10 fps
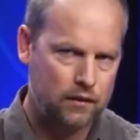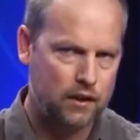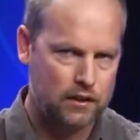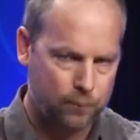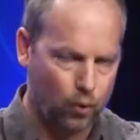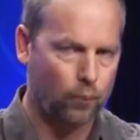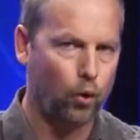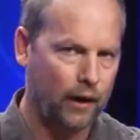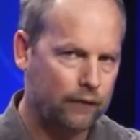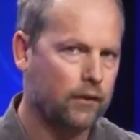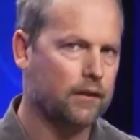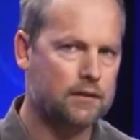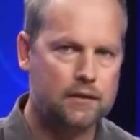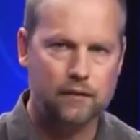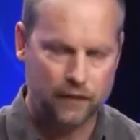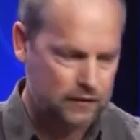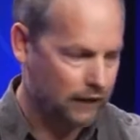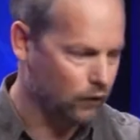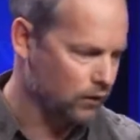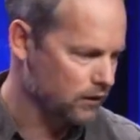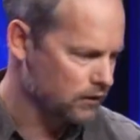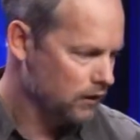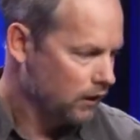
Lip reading: explore more after this set of courses,